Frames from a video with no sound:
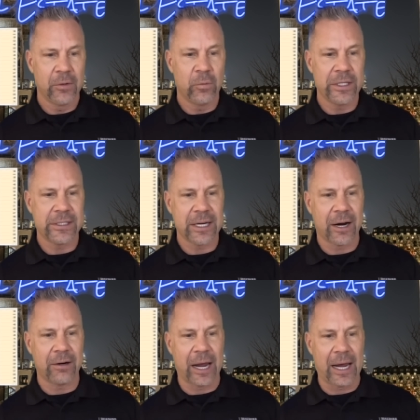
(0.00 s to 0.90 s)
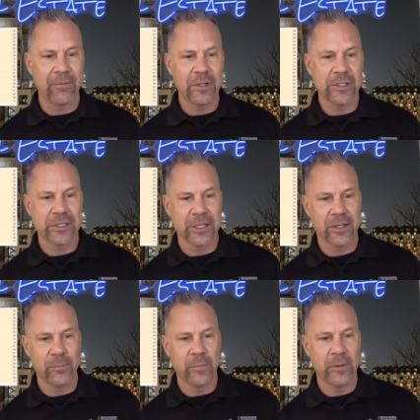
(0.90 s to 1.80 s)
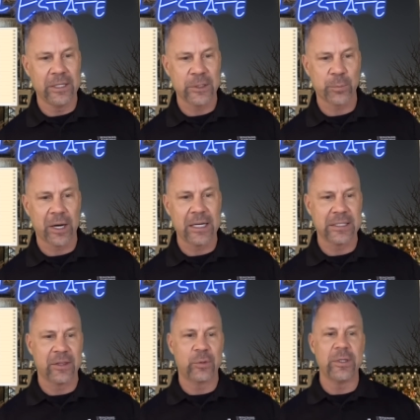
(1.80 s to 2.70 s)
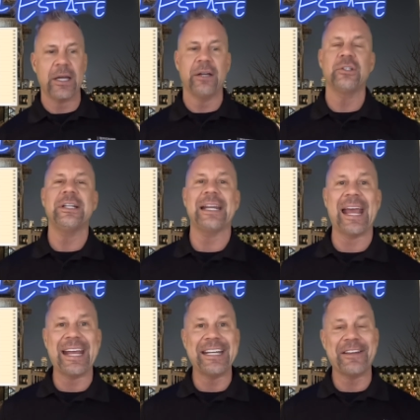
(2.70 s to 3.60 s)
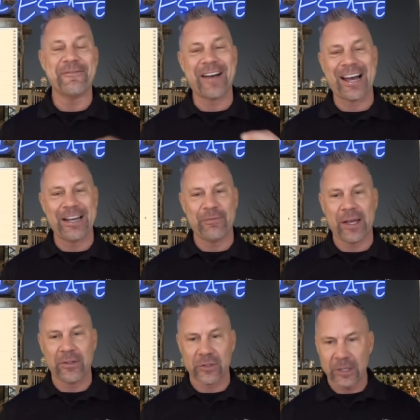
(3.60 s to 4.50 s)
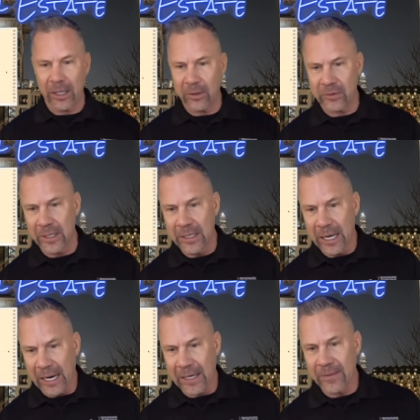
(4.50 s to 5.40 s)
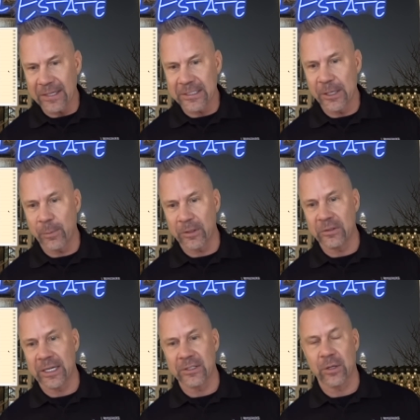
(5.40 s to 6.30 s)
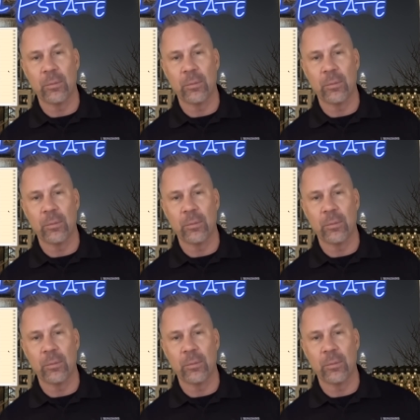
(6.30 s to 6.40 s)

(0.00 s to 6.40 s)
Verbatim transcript: We see our average sale list price at $385,000 and that typical days on